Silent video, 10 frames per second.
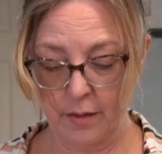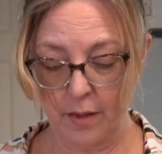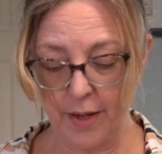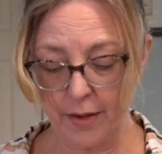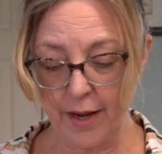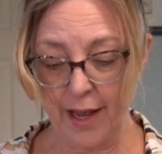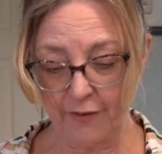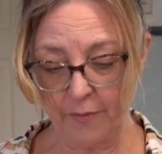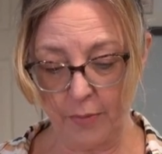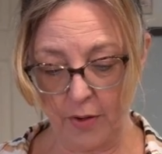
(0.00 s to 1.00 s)
about
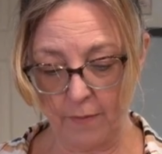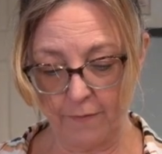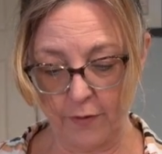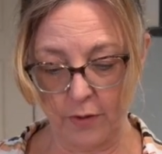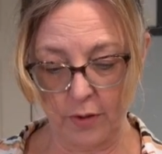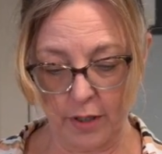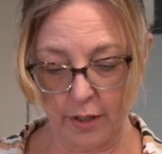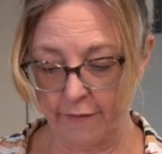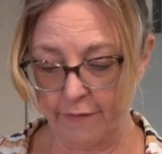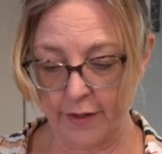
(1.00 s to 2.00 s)
1/2 palmful
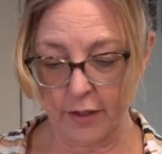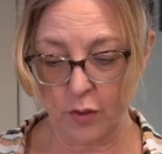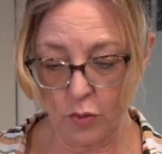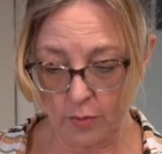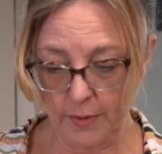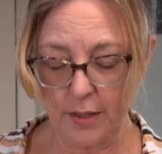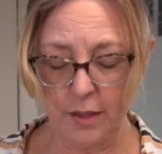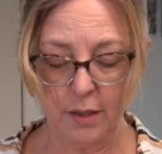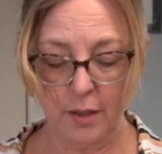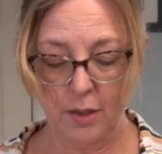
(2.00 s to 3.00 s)
of cumin,
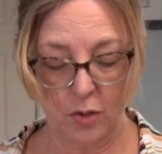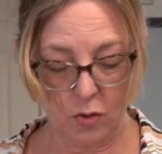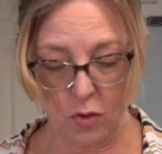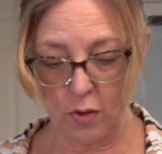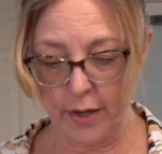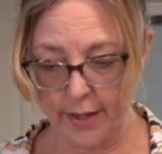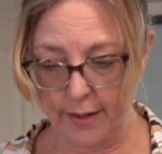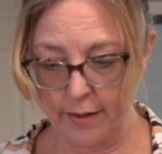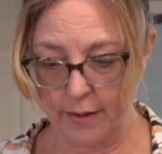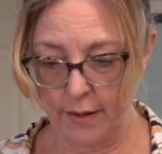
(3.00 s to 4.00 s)

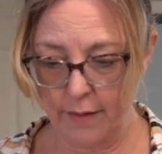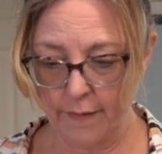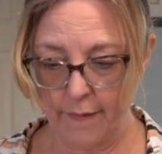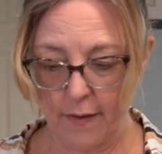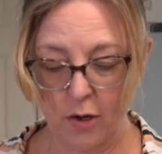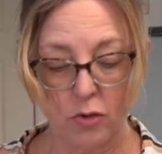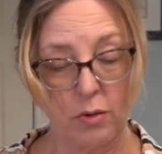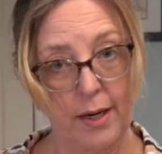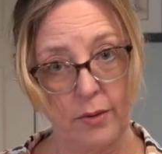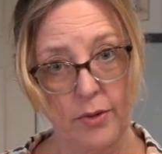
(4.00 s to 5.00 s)
coriander,
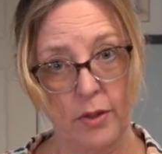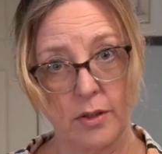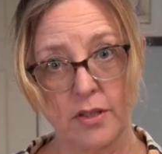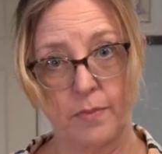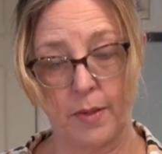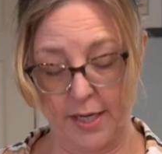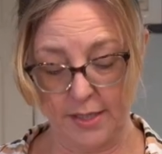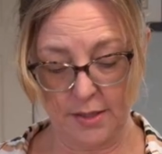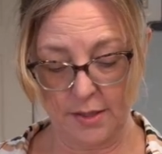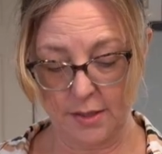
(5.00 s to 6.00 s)
ground
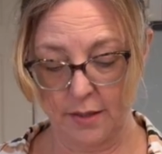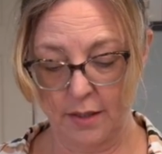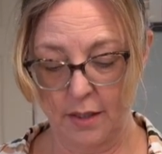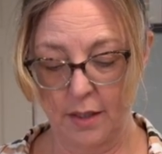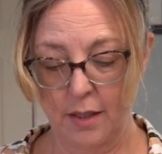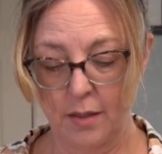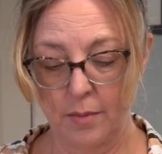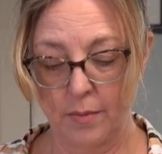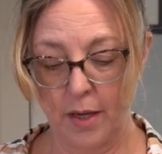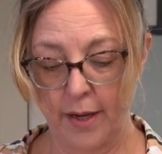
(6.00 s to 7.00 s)
allspice,
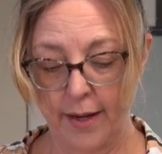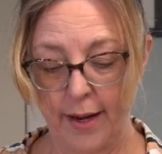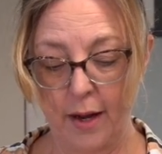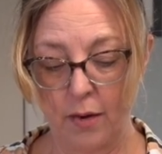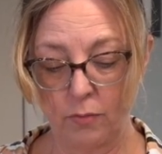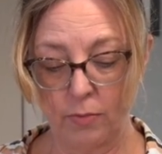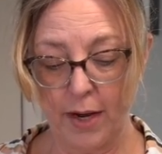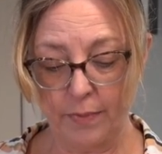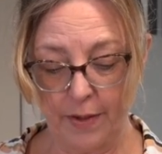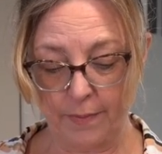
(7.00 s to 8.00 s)

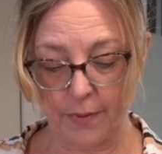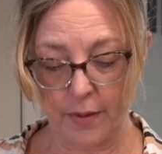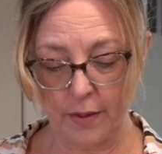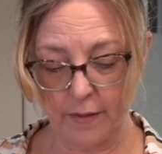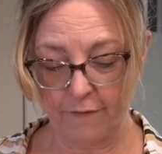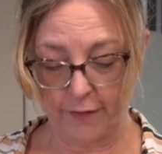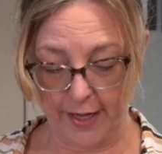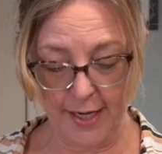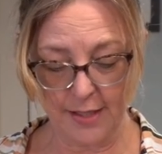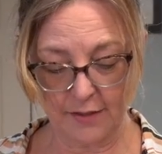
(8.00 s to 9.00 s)
red pepper
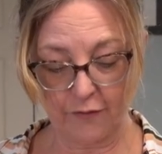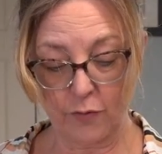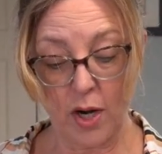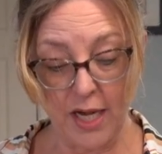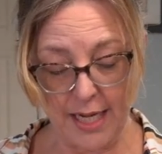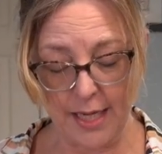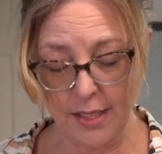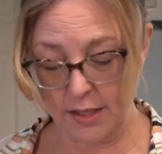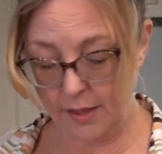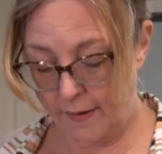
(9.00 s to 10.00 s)
flakes for
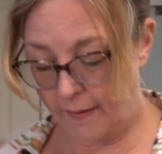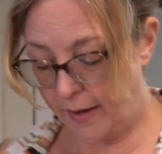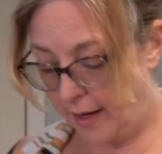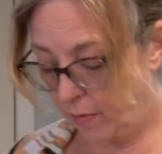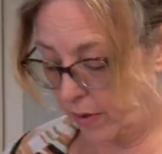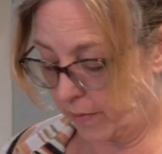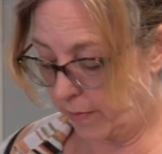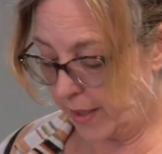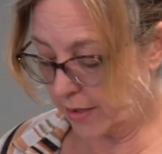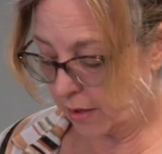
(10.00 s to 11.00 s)
heat, and we're going to
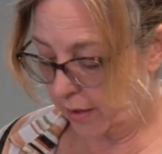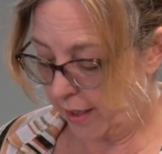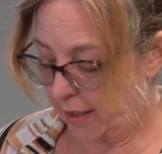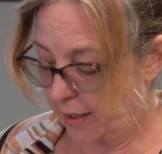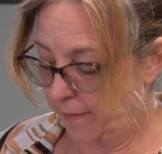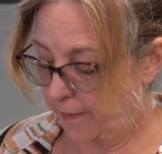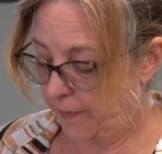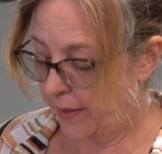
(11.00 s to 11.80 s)
mix all that in.